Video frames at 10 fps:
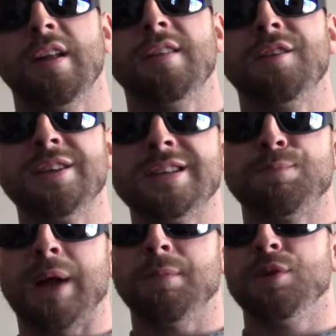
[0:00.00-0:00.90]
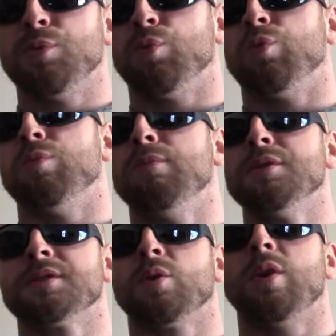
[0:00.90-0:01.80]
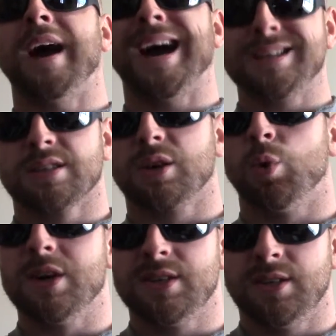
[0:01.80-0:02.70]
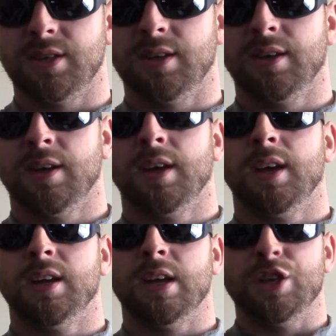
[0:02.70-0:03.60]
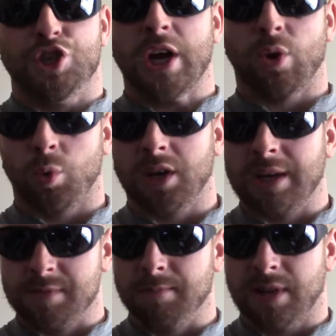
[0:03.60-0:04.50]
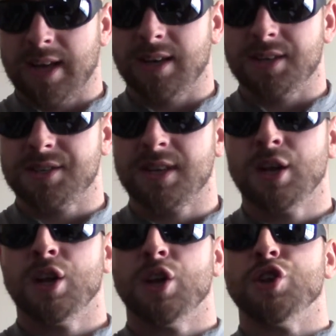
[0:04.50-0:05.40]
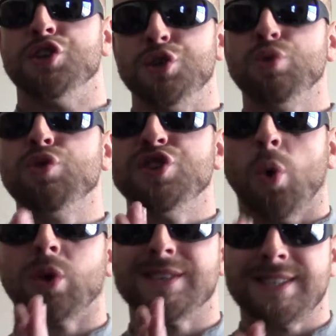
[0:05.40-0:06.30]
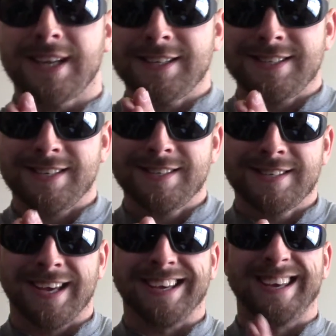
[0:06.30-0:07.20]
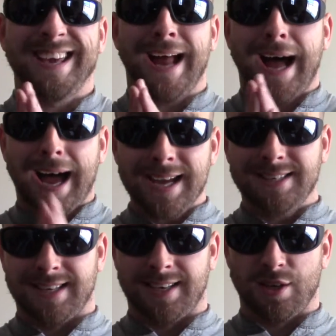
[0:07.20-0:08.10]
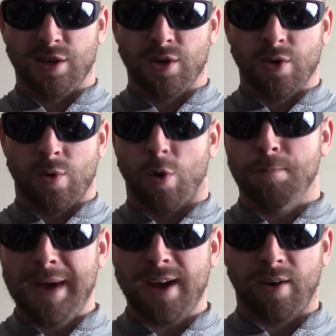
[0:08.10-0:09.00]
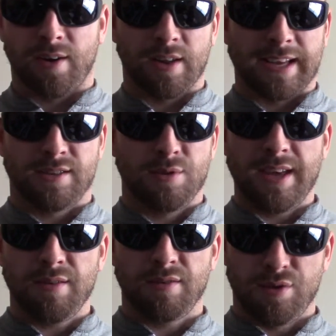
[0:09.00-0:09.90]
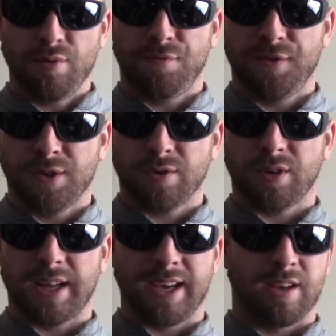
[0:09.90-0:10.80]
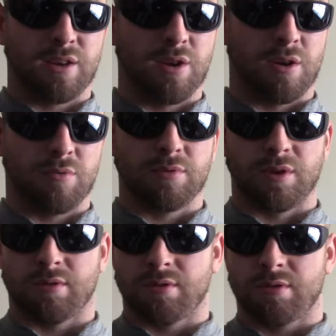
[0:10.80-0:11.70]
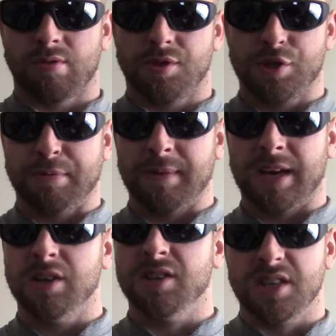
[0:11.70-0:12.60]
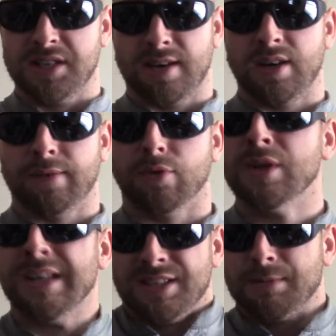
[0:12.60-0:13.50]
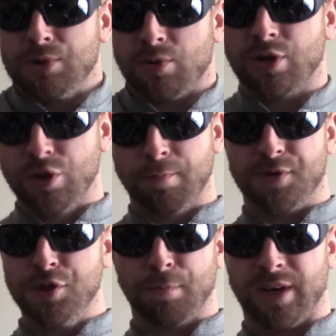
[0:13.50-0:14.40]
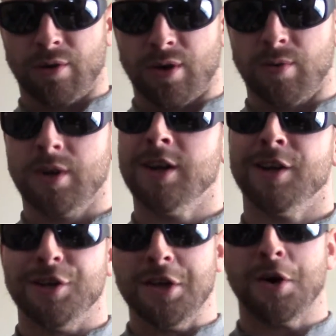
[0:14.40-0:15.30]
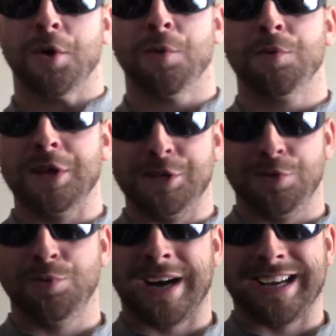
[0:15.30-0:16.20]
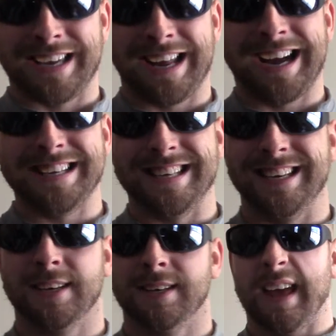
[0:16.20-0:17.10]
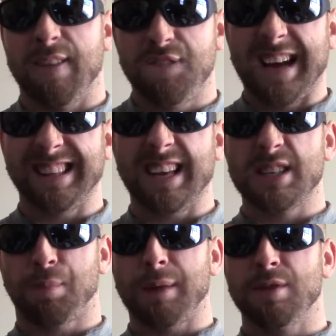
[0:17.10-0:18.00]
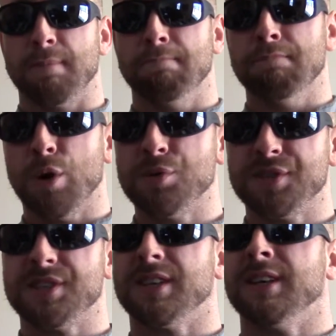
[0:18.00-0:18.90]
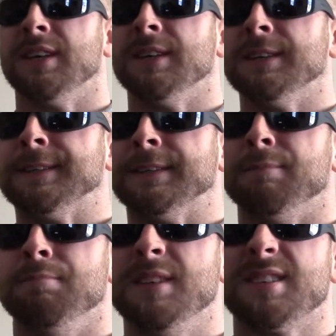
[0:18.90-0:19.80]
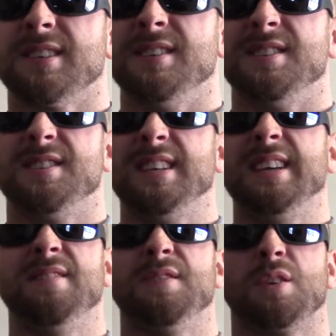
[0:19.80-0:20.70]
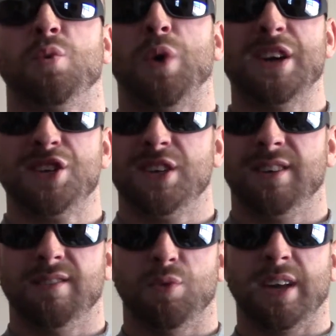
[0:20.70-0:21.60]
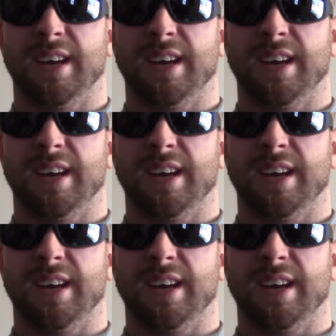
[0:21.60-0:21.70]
this is probably the most asked question in general when it comes to blindness. Do your senses get heightened or better? Like, do you feel like, you know, you're Superman, the Daredevil, some sort of superhero? No, they do not get heightened. In fact, that is probably the most misconceived question when it